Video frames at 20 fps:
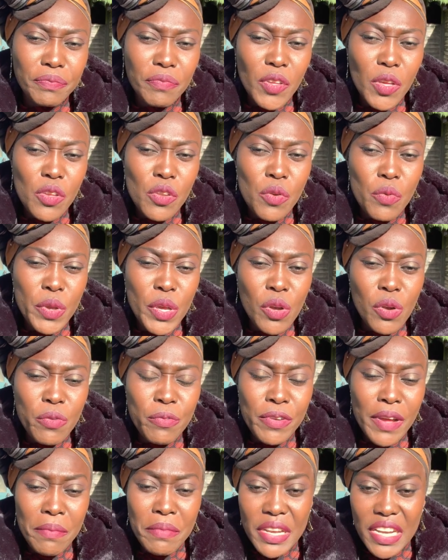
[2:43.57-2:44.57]
we call
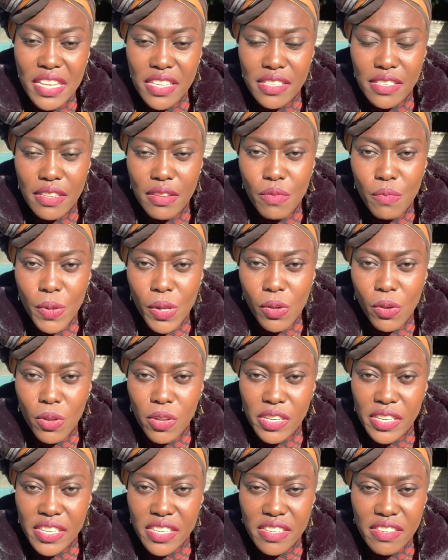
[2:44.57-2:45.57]
families. We
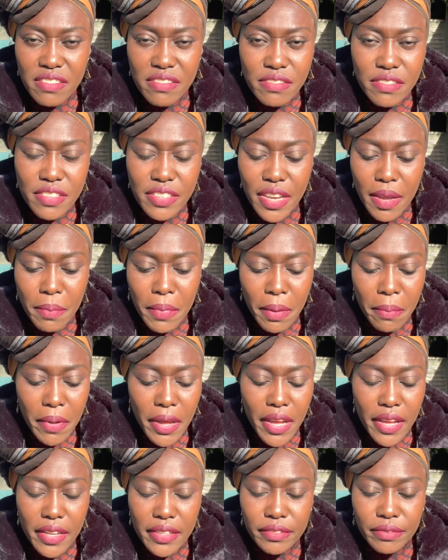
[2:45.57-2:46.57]
called it
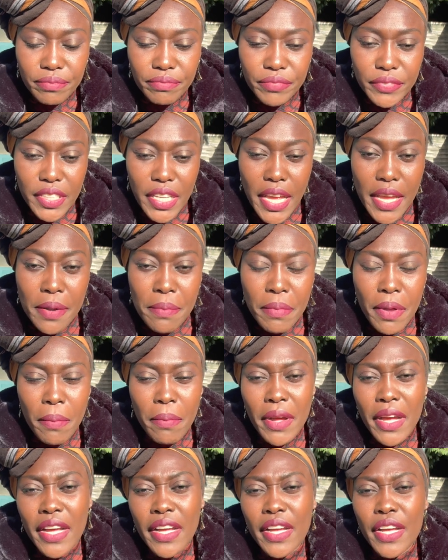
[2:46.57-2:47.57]
Chamama and
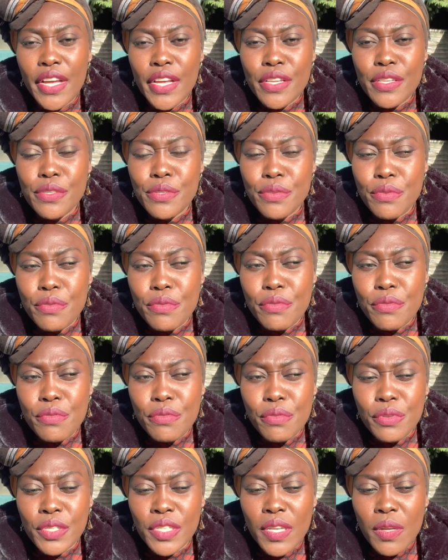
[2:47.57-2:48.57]
Baba.
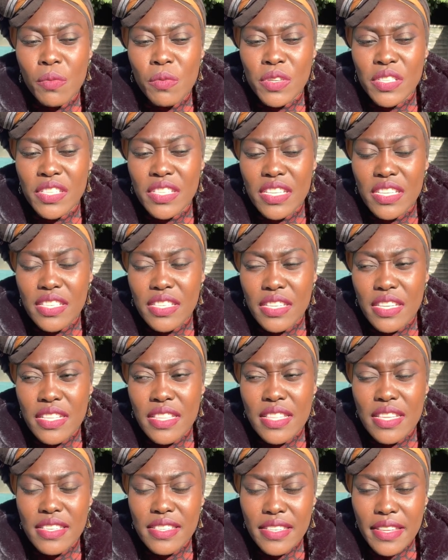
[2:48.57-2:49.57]
So there was
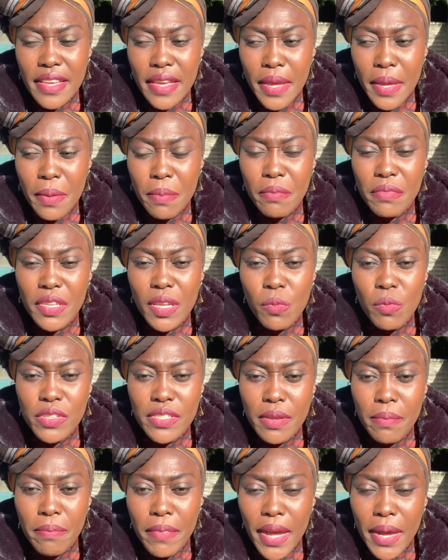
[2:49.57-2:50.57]
in this game, there was
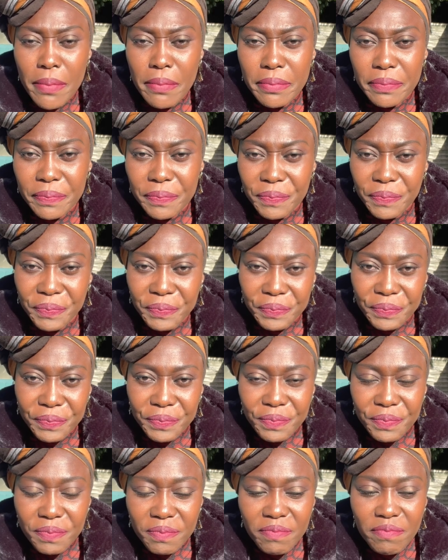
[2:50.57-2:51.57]
a mom,
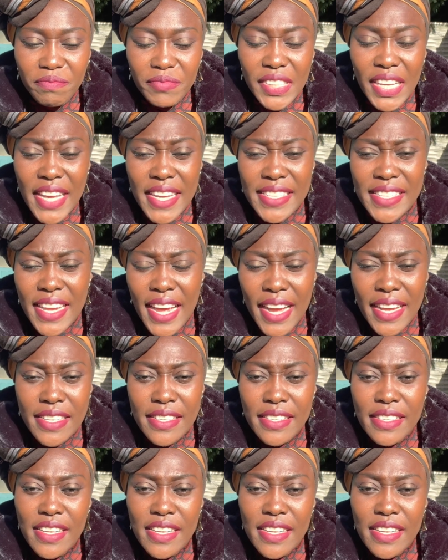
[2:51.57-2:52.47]
a dad,